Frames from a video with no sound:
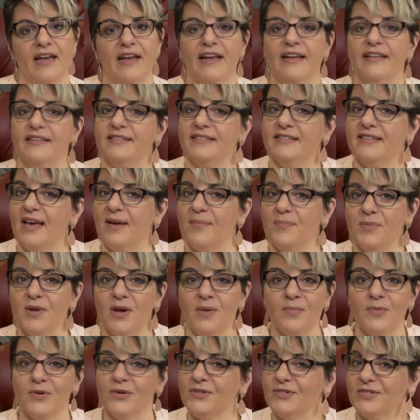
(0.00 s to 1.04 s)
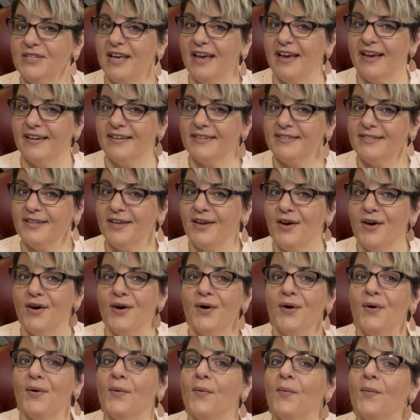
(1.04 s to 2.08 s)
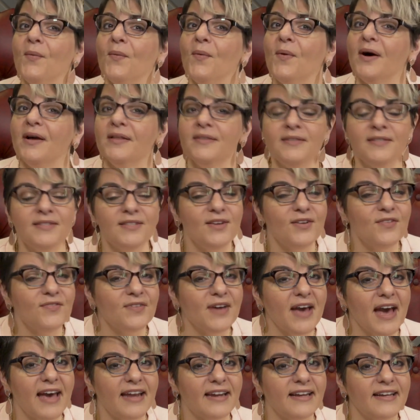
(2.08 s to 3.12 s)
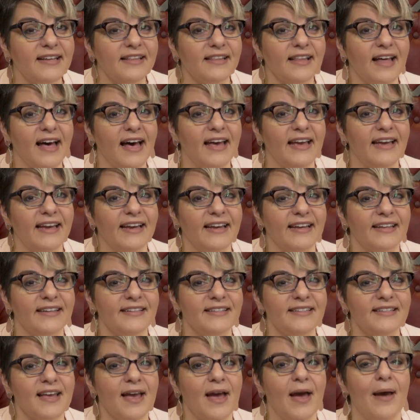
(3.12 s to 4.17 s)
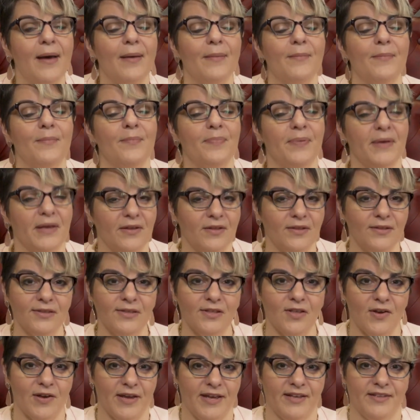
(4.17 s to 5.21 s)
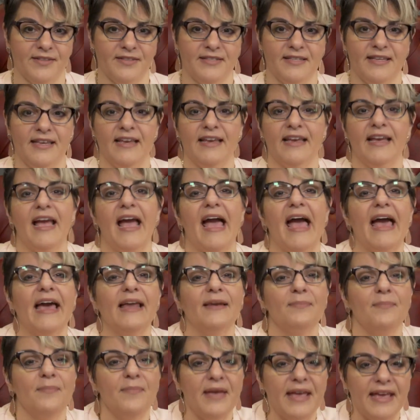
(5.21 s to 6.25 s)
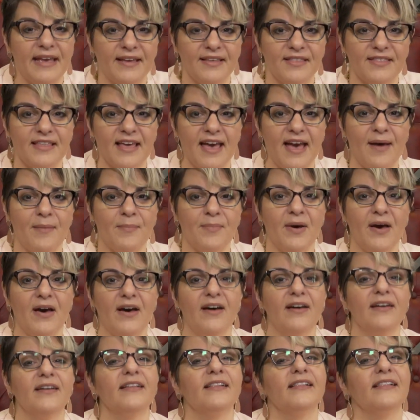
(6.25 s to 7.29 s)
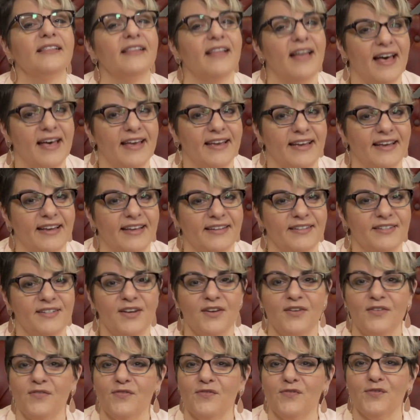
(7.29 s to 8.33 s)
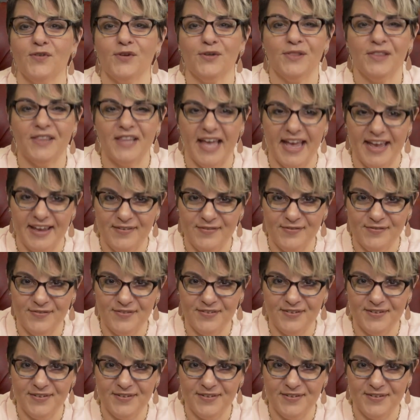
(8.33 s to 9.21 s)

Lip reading: And step number 6, once you've got a client, build loyalty and make them a client for life.